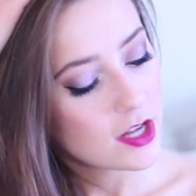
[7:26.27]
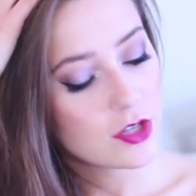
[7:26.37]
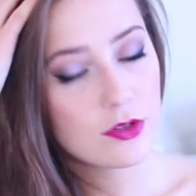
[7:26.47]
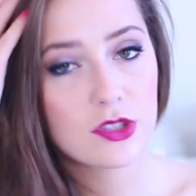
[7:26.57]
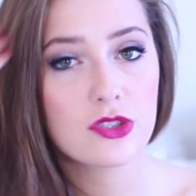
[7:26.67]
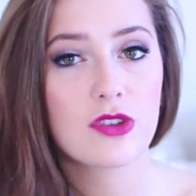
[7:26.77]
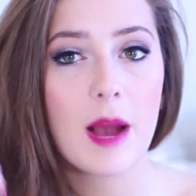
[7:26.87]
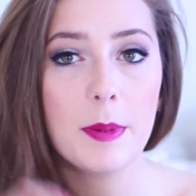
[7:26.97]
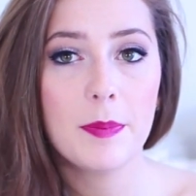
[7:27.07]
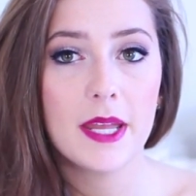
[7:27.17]
you just
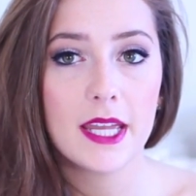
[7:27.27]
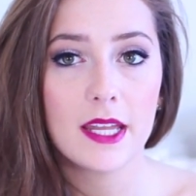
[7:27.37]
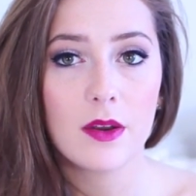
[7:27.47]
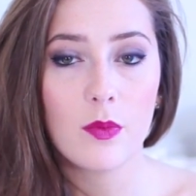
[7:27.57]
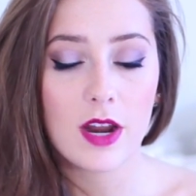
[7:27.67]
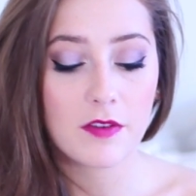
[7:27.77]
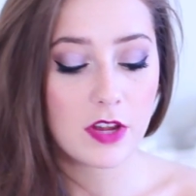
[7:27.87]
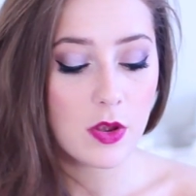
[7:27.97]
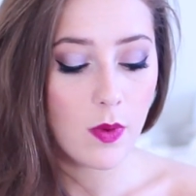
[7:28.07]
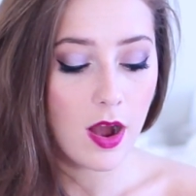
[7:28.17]
drop a pin
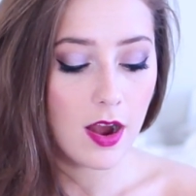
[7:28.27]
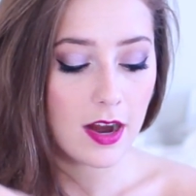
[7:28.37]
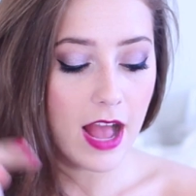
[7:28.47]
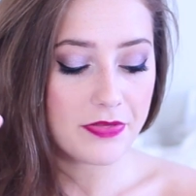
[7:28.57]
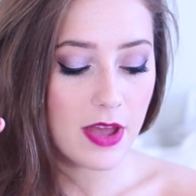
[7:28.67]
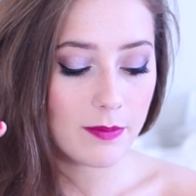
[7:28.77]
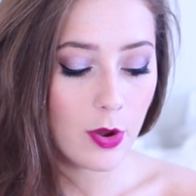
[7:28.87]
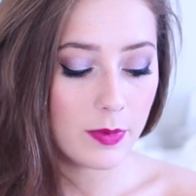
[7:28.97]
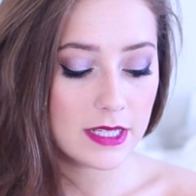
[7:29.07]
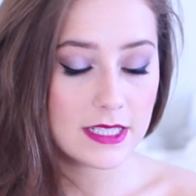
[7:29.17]
wherever you are at that
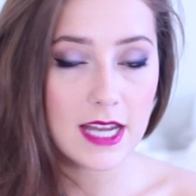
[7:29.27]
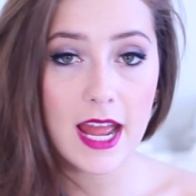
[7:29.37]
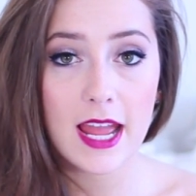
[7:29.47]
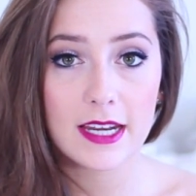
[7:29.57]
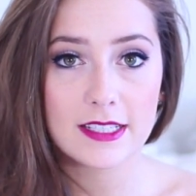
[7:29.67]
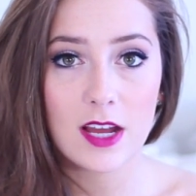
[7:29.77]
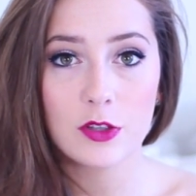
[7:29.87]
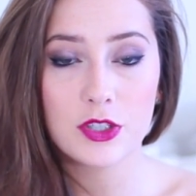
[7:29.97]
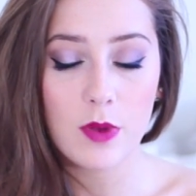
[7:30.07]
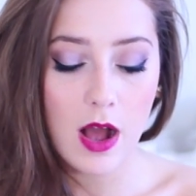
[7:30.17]
moment and it
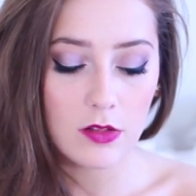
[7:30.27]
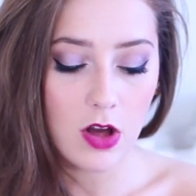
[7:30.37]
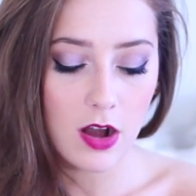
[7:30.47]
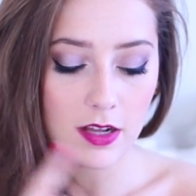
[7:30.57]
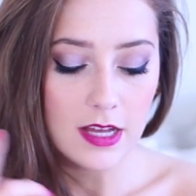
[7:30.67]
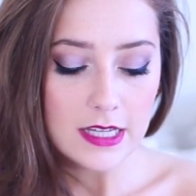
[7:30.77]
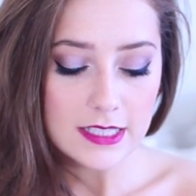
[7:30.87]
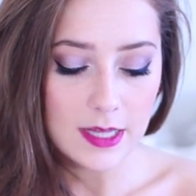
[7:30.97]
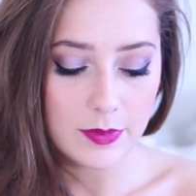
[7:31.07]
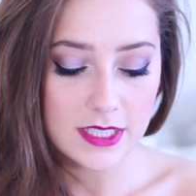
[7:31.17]
tells you how long
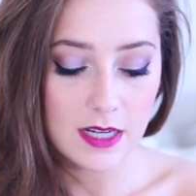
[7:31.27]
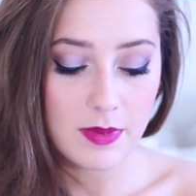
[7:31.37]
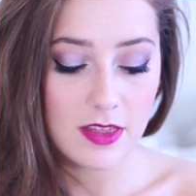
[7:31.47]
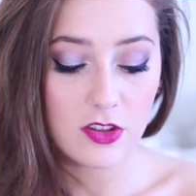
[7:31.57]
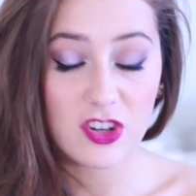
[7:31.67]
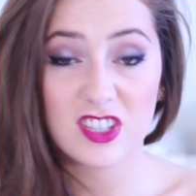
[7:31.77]
someone's going to be there.